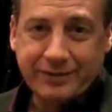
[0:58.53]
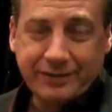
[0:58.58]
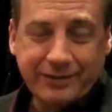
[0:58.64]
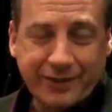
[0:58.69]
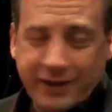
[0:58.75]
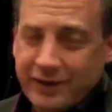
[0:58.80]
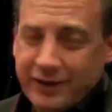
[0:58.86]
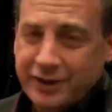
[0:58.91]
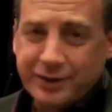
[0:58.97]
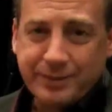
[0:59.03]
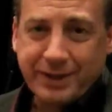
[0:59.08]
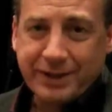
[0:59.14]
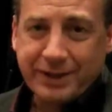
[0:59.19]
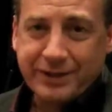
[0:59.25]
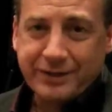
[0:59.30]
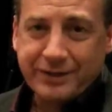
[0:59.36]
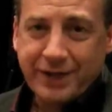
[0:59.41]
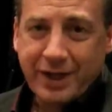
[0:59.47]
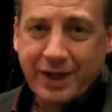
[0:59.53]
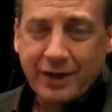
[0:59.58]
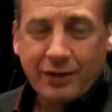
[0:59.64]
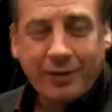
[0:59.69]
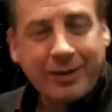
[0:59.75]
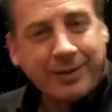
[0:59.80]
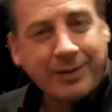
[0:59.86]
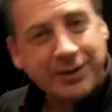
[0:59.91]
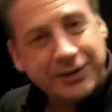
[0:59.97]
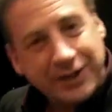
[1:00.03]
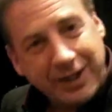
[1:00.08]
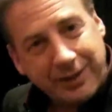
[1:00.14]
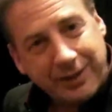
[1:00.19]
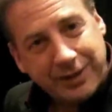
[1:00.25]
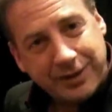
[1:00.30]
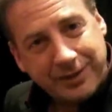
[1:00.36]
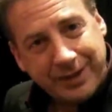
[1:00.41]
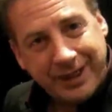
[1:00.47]
Very expensive. Remember, it's not
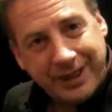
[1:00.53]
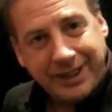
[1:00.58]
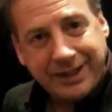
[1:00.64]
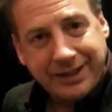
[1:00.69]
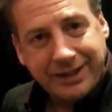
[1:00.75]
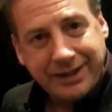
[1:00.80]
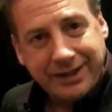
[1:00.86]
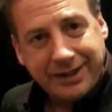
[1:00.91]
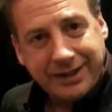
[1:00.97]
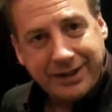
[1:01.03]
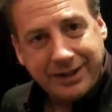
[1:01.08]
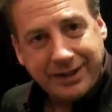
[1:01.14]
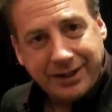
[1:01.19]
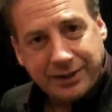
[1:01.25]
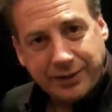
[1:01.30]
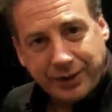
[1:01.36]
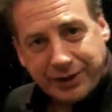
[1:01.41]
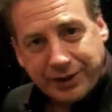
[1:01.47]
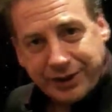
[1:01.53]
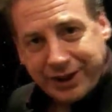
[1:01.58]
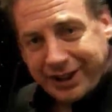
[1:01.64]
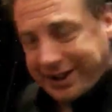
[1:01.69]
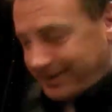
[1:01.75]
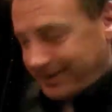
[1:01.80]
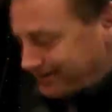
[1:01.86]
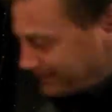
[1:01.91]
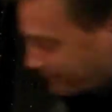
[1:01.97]
what you make, it's what you keep.